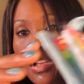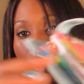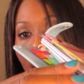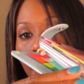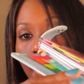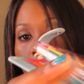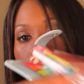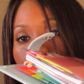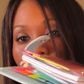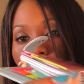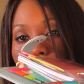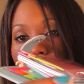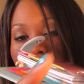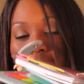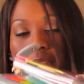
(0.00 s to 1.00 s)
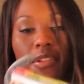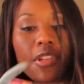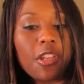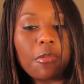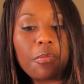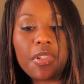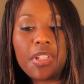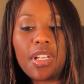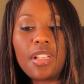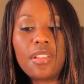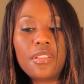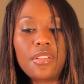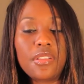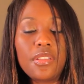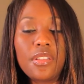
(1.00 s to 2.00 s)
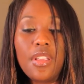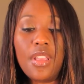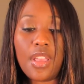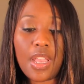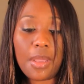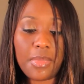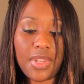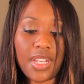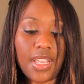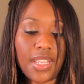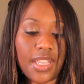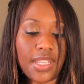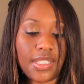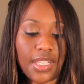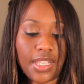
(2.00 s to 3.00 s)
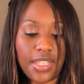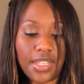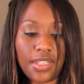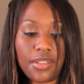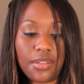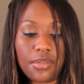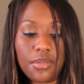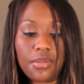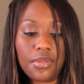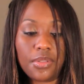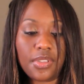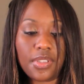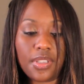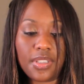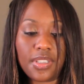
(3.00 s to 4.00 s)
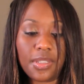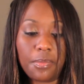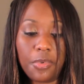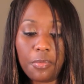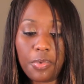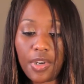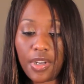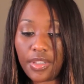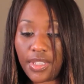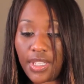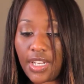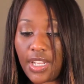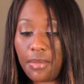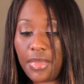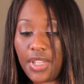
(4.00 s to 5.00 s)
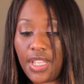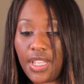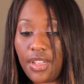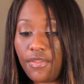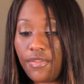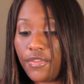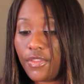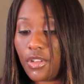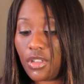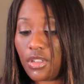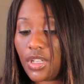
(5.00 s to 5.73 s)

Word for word: like an opening, you could put dollars. I mean, I guess I could use the zipper part that I made for